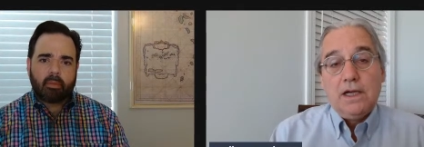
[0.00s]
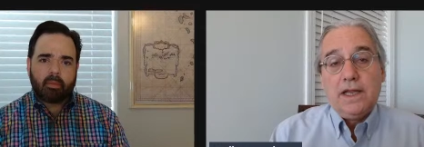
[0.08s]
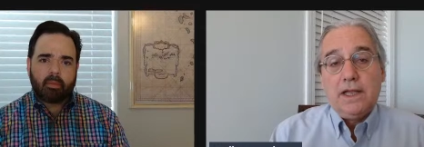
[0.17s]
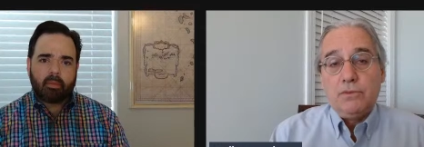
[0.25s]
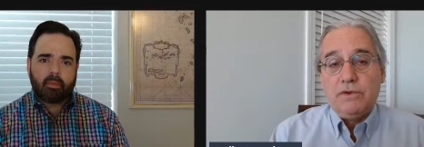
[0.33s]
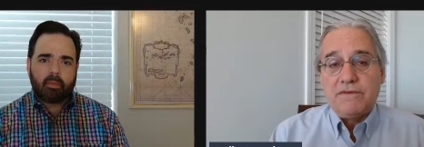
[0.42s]

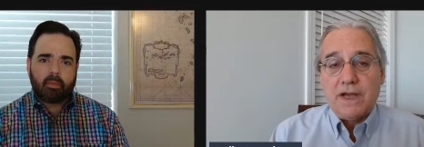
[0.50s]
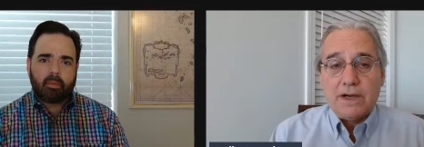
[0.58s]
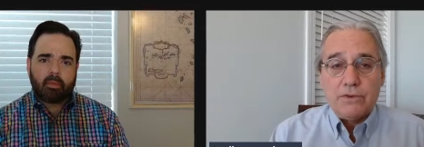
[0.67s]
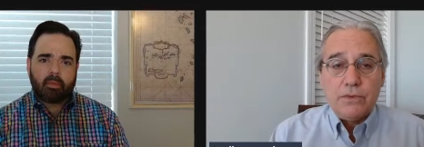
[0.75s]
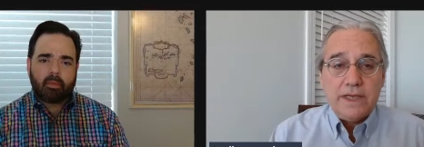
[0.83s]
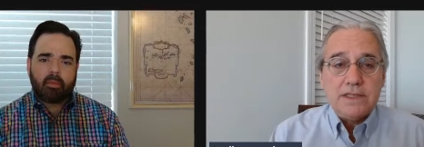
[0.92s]
Speaker 1: Again, we've
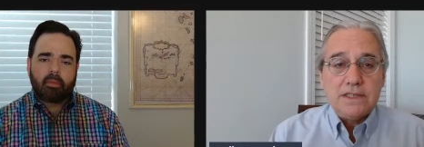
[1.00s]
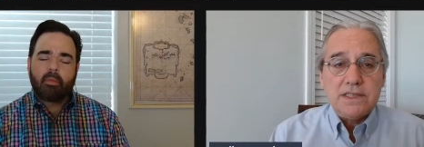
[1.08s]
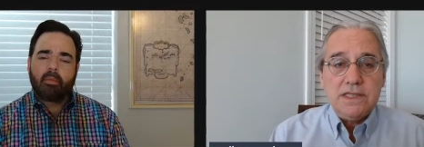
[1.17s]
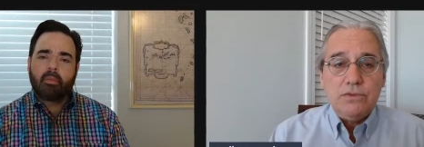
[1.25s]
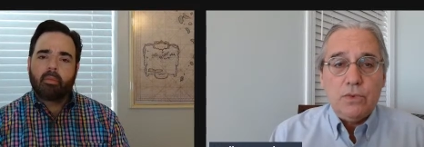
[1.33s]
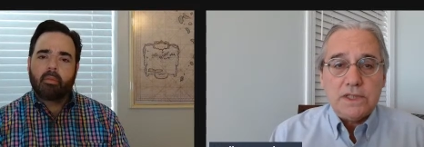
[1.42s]
got to wait to
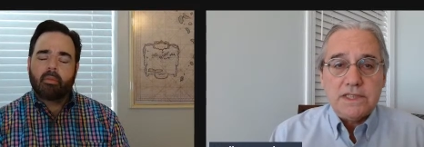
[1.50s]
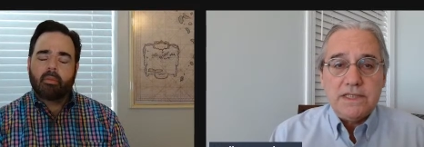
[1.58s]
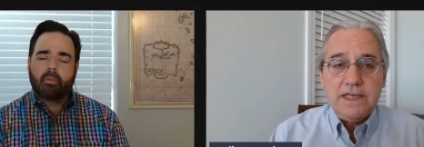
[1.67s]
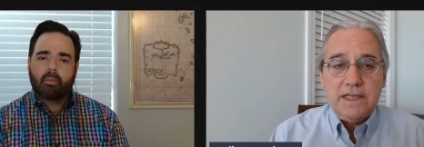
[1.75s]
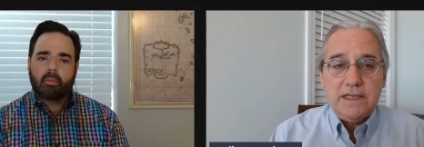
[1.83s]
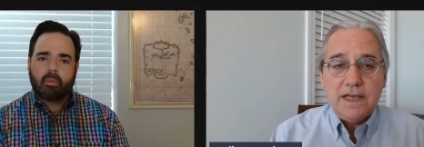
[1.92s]
see
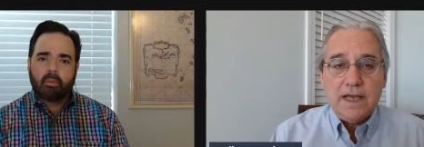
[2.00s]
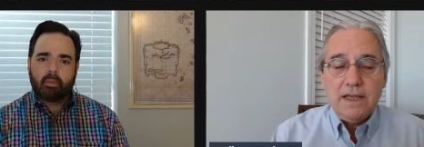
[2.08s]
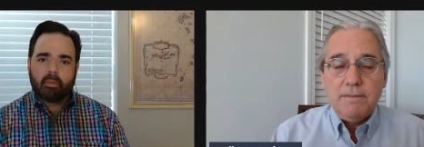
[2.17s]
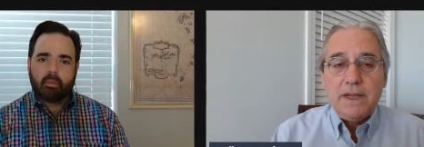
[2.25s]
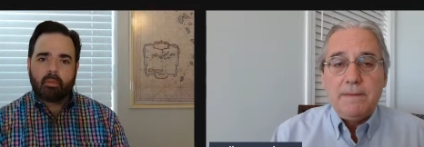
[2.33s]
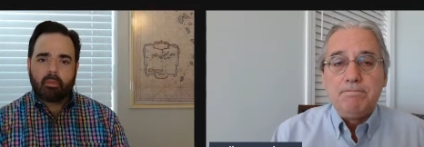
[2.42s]
what's in the
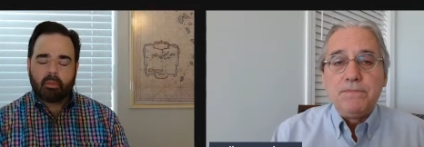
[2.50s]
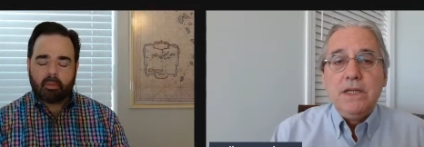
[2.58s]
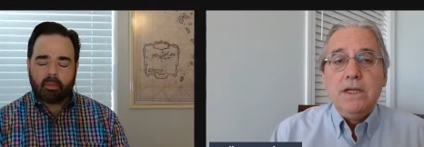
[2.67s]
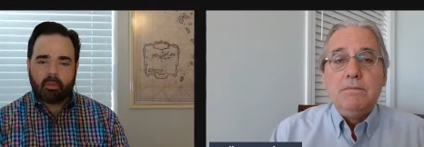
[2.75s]
indictment,